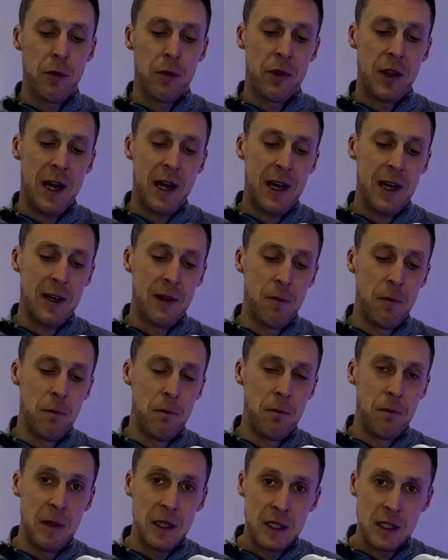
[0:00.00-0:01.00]
that
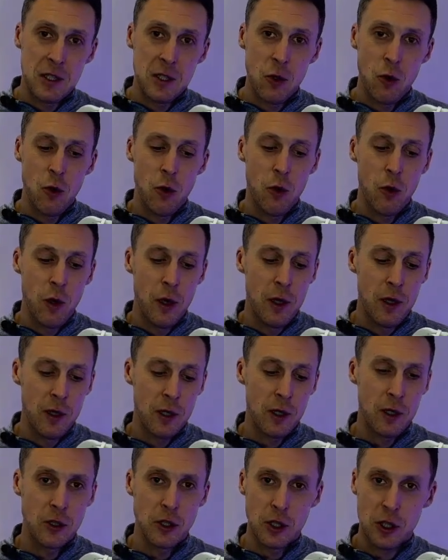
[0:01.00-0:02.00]
midsole
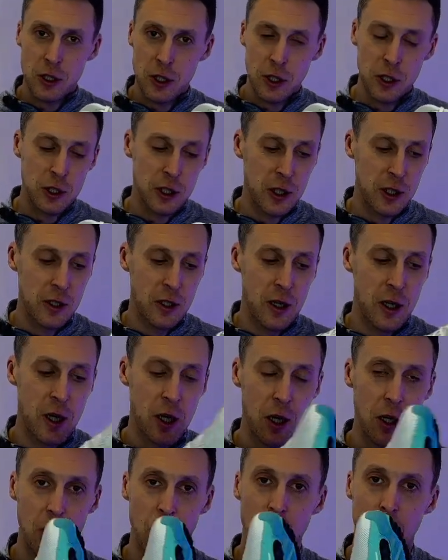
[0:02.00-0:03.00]
construction
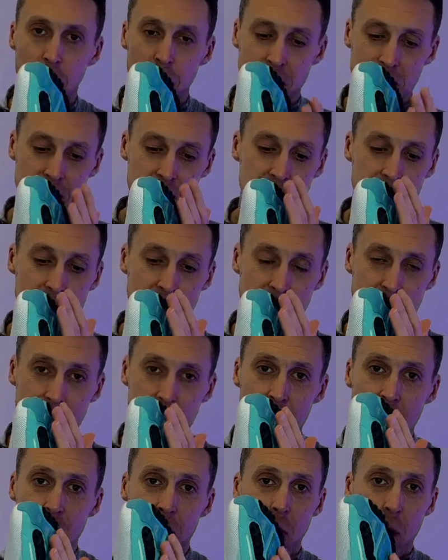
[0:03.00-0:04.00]
alongside
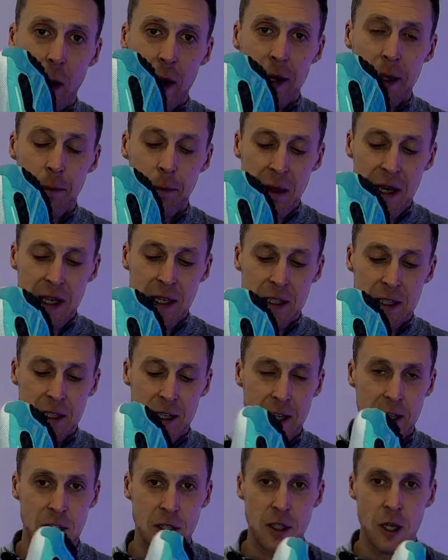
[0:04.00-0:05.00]
the wide base
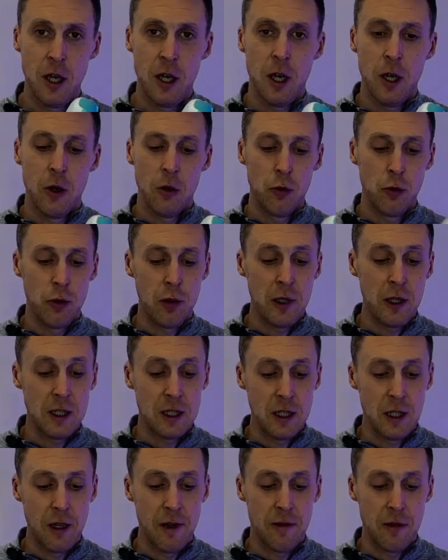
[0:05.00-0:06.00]
nets really
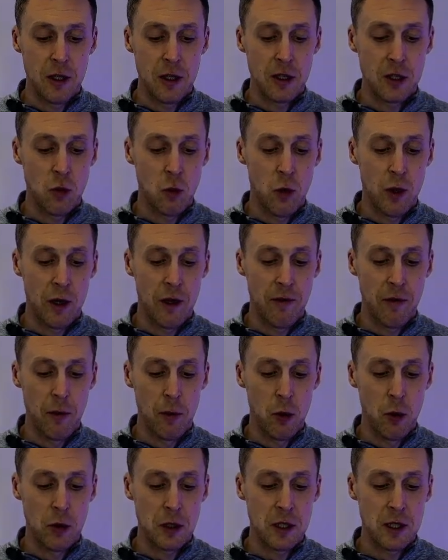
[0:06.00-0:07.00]
delivers one of the
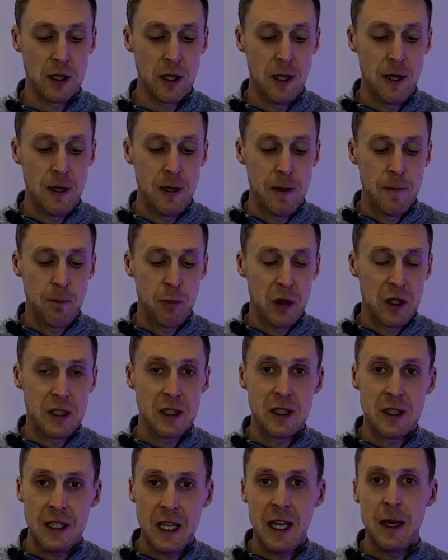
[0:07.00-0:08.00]
most
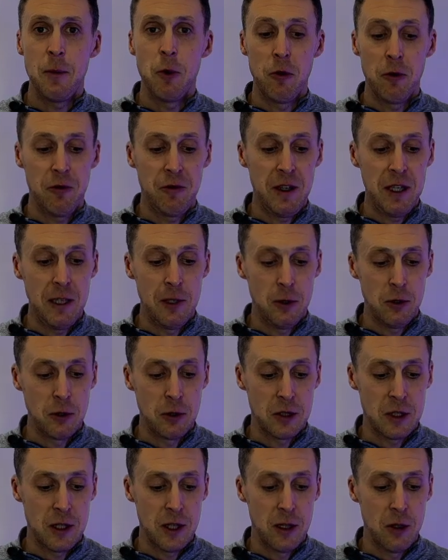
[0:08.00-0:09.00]
stable
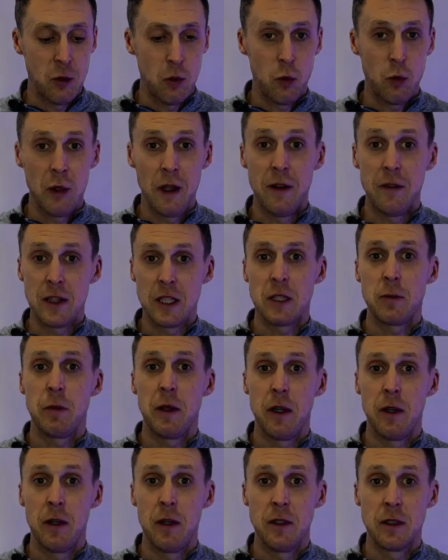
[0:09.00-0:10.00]
feels that we've
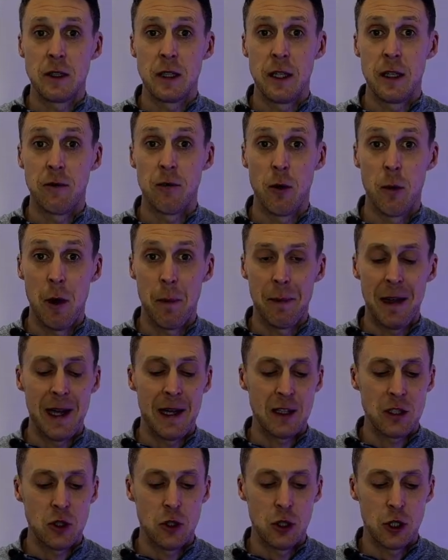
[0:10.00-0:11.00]
experienced from a
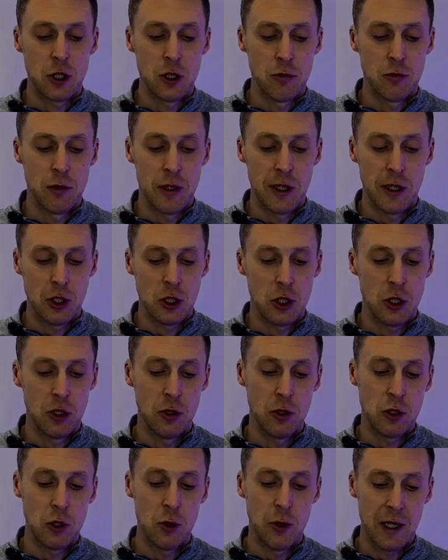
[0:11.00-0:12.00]
max cushion running shoe.
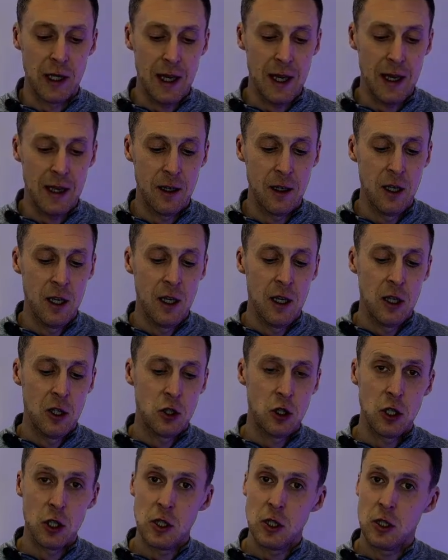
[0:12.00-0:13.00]
So again,
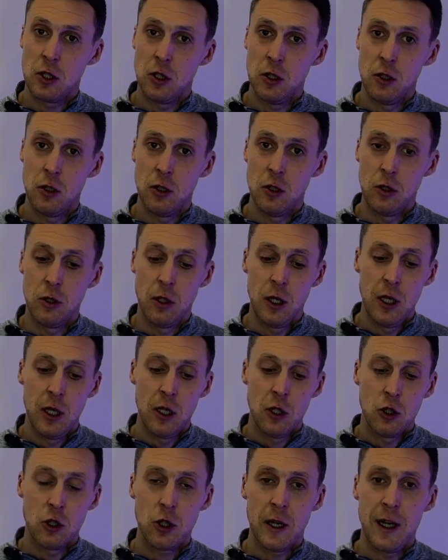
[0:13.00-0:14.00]
just to
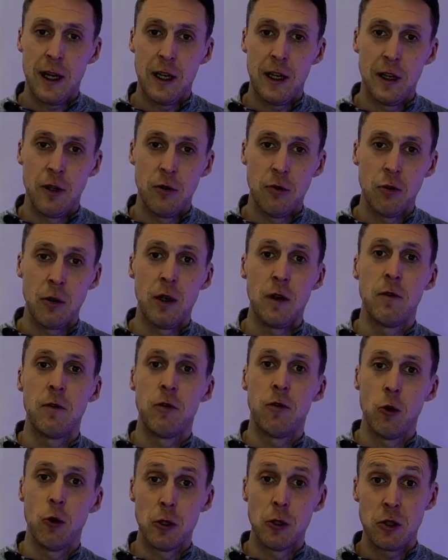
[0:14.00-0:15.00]
try and
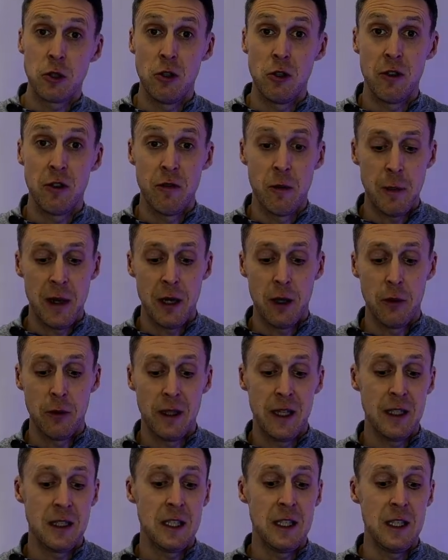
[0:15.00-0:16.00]
reinforce who the Vomero
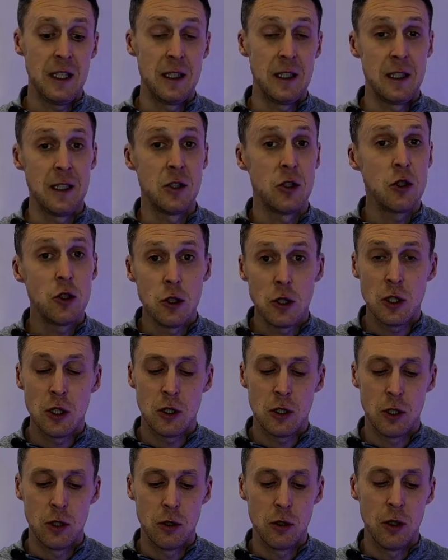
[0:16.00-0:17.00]
18 is suited
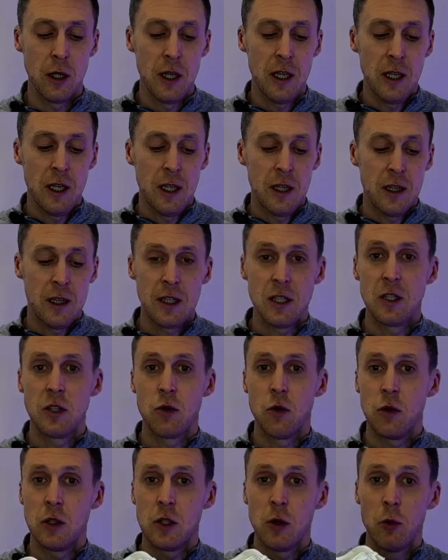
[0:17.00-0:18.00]
to, this is
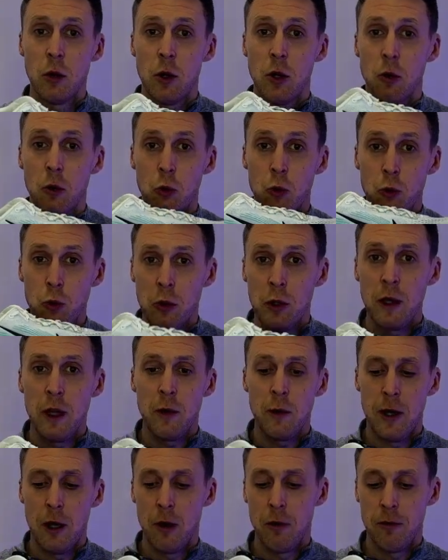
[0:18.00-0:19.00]
going to work really
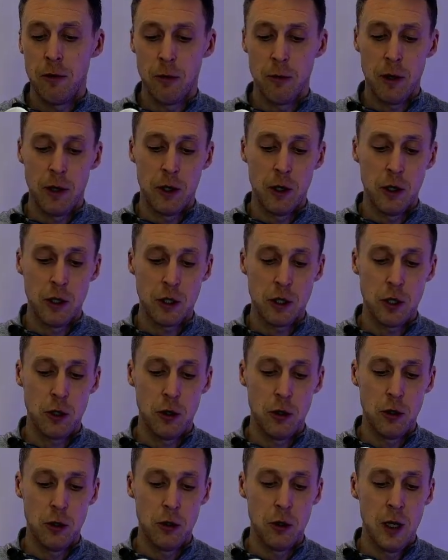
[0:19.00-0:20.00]
well for runners
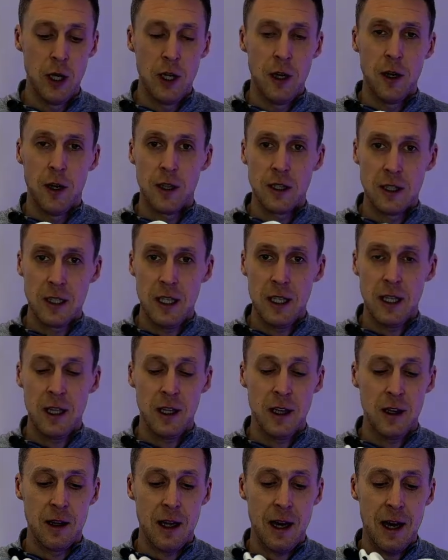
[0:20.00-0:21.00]
who are
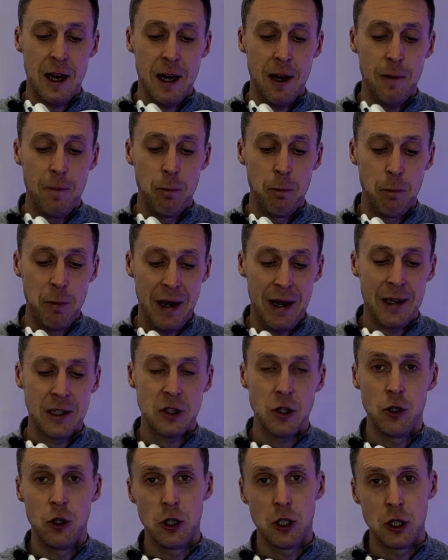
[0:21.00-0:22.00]
seeking that max
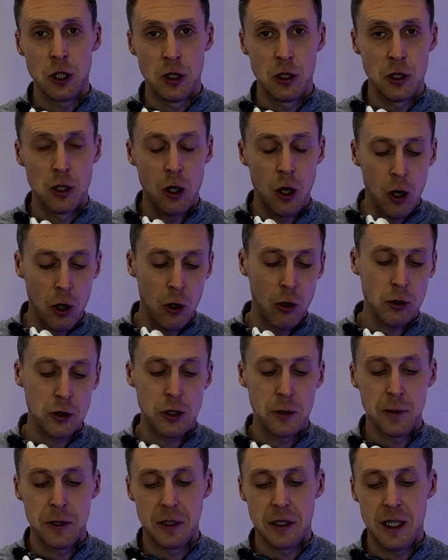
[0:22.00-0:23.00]
cushioned,
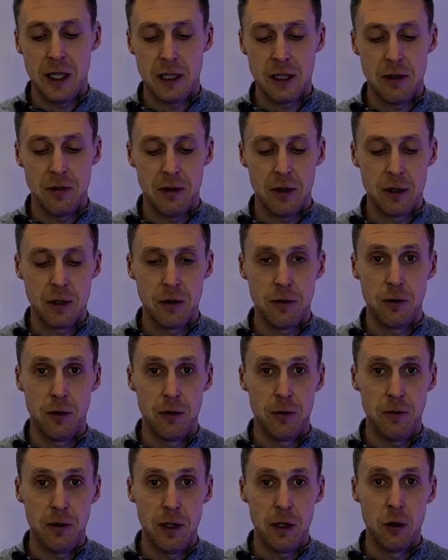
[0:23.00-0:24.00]
ultra protective underfoot
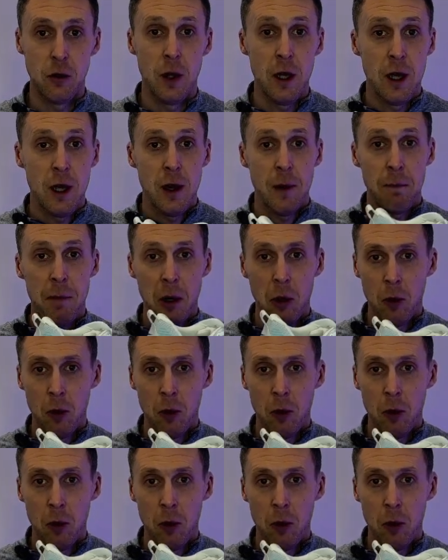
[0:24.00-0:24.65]
feel, but